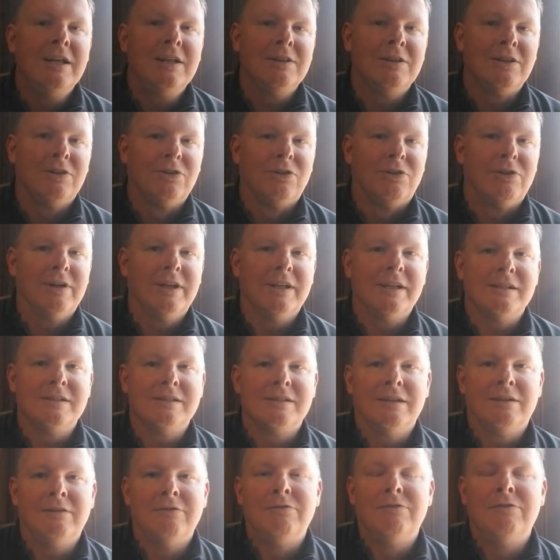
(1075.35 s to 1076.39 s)
the learnings
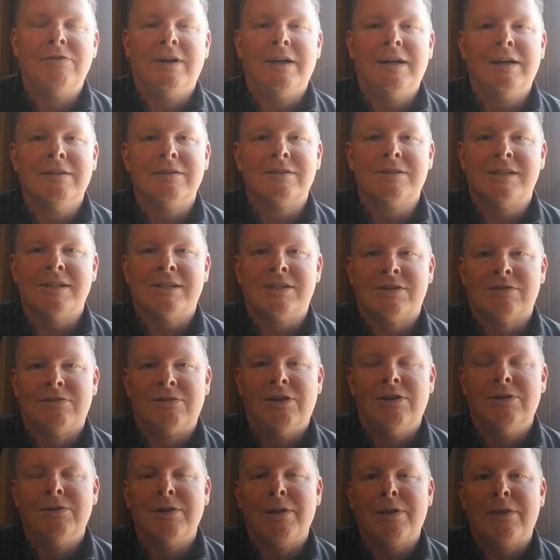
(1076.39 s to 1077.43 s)
of uh,
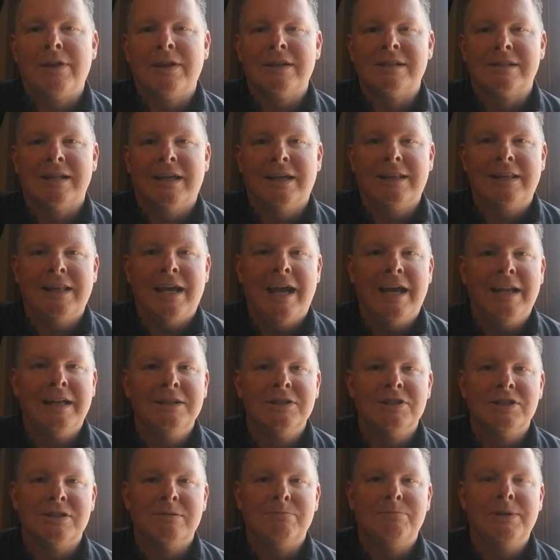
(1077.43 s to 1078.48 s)
Cicerone and things like that, and
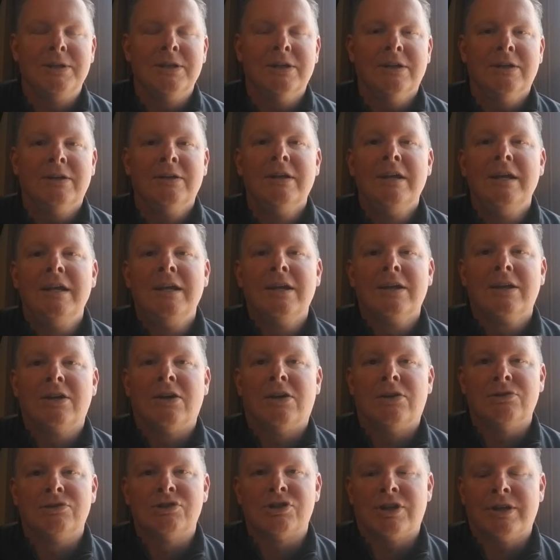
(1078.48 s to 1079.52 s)
just beer
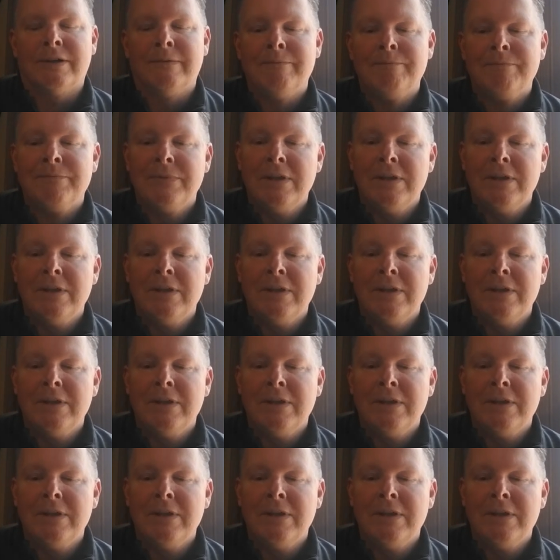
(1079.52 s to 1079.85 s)
culture.